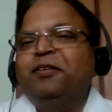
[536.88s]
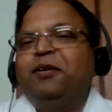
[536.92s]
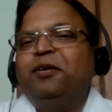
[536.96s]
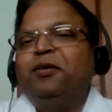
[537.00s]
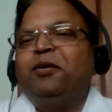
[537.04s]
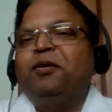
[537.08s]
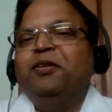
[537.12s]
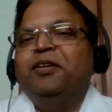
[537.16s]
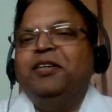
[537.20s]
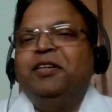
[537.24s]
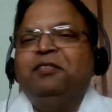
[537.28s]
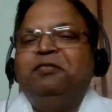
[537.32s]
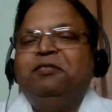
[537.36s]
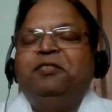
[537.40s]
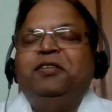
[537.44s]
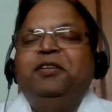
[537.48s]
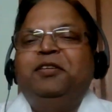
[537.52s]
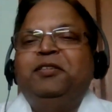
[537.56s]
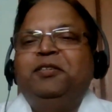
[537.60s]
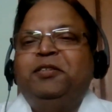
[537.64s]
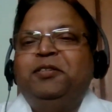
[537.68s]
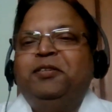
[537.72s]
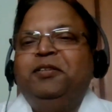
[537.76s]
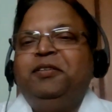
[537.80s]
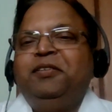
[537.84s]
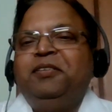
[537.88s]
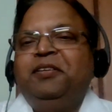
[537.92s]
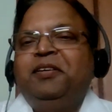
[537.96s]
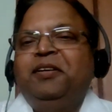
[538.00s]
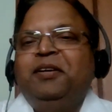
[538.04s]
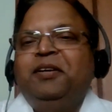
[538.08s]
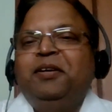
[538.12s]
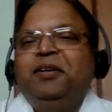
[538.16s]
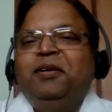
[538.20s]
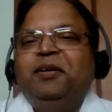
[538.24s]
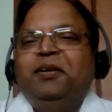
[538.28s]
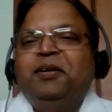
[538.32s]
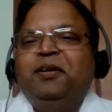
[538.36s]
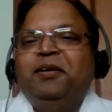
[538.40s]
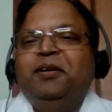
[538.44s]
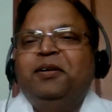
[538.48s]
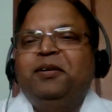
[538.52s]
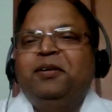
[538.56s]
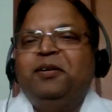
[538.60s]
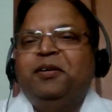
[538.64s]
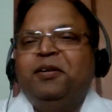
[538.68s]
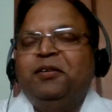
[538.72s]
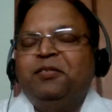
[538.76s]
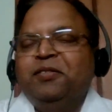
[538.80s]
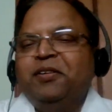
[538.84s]
the long definition
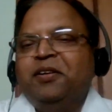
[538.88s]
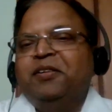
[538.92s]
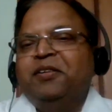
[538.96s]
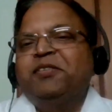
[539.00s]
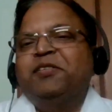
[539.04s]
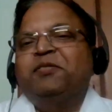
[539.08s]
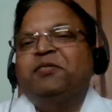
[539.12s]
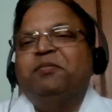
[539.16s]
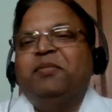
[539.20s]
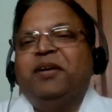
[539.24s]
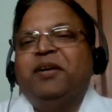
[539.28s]
of the risk